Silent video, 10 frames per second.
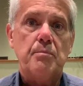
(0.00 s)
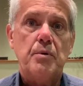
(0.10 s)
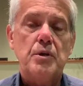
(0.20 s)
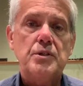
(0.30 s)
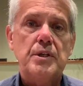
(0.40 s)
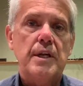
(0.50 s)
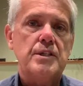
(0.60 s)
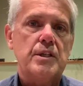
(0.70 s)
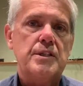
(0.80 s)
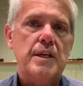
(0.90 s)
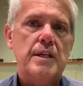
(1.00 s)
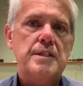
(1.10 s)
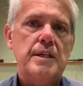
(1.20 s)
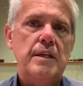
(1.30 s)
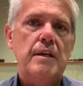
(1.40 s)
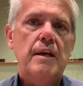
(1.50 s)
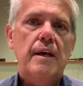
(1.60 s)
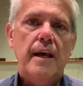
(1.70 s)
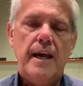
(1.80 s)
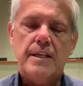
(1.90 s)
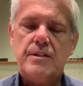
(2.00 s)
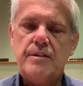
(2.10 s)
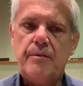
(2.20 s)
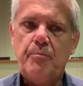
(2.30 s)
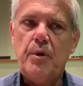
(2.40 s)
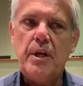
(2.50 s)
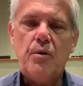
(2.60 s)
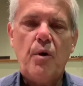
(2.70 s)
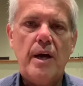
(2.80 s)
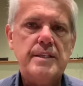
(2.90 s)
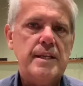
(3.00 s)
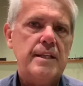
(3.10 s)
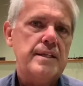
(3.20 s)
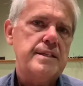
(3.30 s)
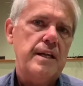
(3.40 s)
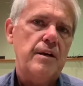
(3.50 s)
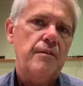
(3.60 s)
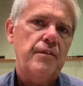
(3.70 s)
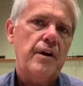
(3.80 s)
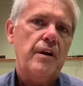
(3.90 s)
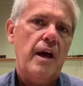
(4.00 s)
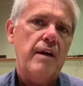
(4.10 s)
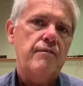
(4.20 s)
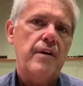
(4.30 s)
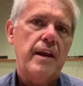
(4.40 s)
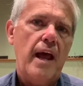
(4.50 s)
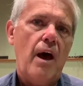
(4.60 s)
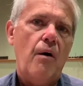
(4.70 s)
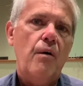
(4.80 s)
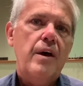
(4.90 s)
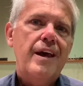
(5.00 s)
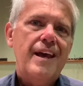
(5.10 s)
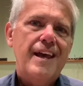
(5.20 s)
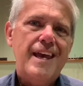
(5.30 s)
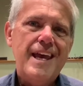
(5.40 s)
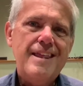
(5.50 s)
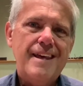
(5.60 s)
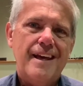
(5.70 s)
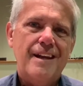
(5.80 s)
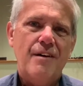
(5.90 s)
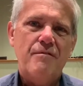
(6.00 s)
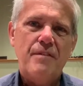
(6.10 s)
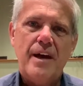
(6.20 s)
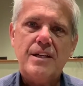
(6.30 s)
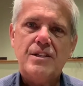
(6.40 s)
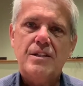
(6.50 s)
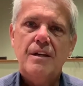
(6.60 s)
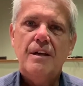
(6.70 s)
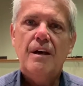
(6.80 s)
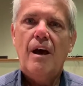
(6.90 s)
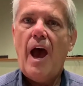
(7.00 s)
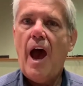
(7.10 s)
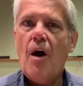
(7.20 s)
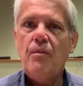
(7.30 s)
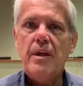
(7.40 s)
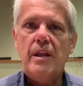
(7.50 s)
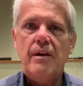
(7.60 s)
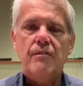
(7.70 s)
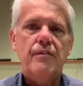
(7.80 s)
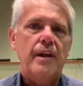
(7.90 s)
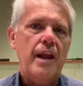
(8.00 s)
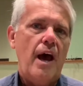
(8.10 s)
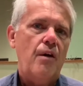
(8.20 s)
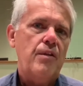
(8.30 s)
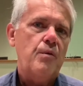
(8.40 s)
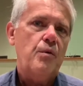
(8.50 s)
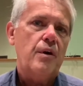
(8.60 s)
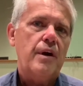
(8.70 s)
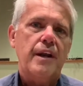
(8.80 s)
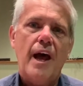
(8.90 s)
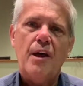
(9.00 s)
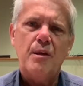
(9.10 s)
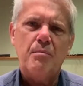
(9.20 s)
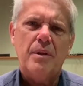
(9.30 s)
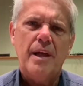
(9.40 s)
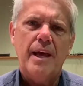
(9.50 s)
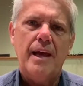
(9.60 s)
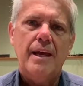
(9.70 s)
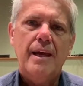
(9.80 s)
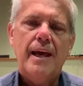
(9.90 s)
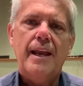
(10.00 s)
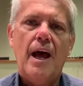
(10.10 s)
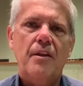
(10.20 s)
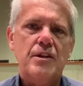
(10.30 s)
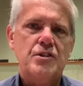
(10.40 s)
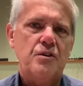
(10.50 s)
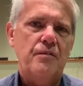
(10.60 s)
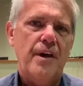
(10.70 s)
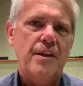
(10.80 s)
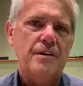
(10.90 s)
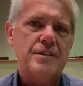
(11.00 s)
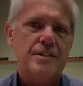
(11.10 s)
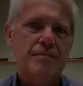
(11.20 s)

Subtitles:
person, as a citizen, as putting Christ at the center of their life, and how he then affects how they live and how they work and how they play and how they serve others.